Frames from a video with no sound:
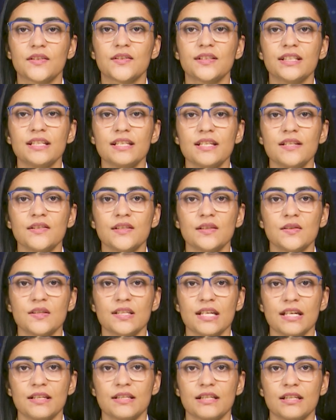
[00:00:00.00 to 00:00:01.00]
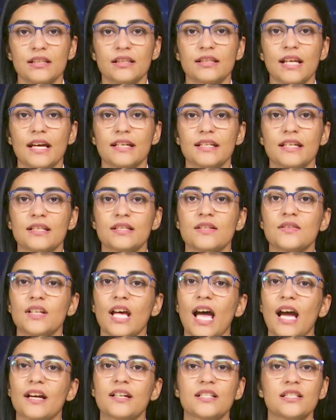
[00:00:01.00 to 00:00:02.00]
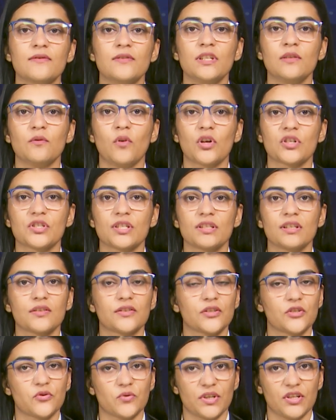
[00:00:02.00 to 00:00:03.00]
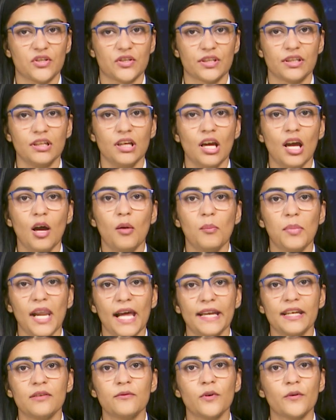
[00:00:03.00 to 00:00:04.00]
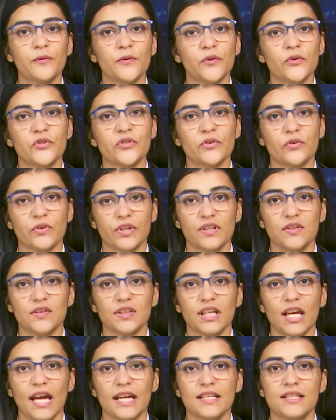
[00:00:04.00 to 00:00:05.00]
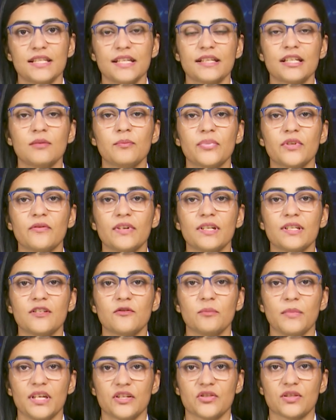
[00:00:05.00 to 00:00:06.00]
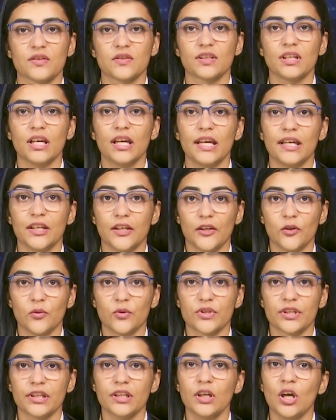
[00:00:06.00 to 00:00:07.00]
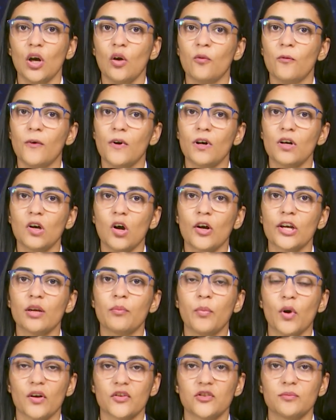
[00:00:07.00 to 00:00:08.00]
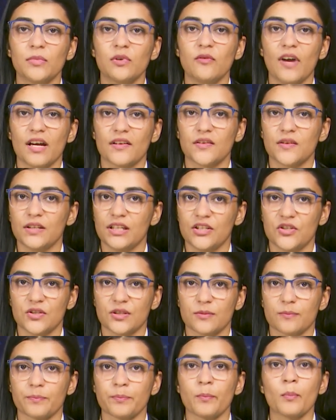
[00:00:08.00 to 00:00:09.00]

CDC stated that it is actively watching the situation, planning for future risks, and taking preventive measures, including work on a possible vaccination.